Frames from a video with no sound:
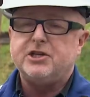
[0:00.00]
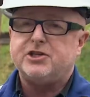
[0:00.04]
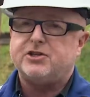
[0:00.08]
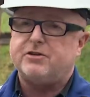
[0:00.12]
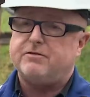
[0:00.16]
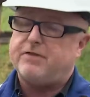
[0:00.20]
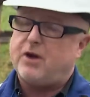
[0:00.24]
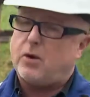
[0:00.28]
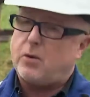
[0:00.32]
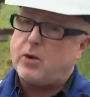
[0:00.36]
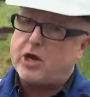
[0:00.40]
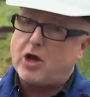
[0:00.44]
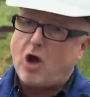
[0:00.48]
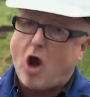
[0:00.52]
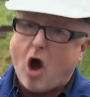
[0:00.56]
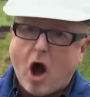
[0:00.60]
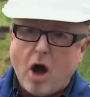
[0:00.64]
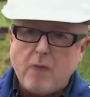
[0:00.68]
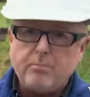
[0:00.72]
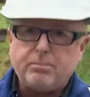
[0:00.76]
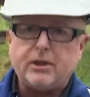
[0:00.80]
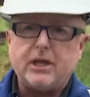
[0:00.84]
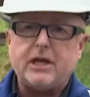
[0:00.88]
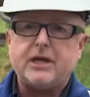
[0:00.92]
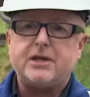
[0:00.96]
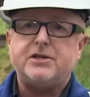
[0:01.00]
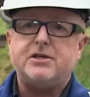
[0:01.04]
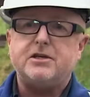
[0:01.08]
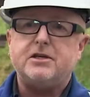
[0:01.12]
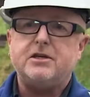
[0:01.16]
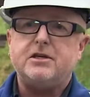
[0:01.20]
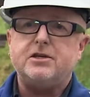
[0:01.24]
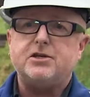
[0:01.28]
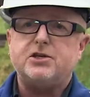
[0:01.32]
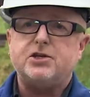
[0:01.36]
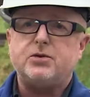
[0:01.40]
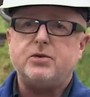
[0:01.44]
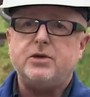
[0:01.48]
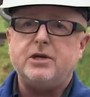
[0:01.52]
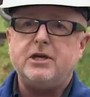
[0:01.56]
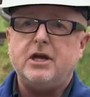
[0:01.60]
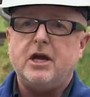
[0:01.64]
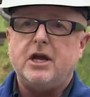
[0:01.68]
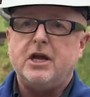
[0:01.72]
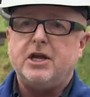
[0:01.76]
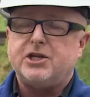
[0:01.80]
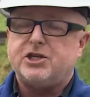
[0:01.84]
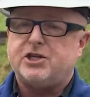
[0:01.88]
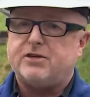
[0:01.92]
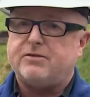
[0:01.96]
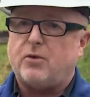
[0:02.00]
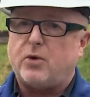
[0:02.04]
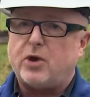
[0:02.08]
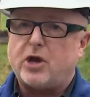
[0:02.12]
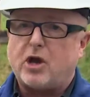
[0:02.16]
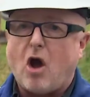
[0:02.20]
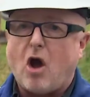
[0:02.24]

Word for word: It's a very complex industry, it's a very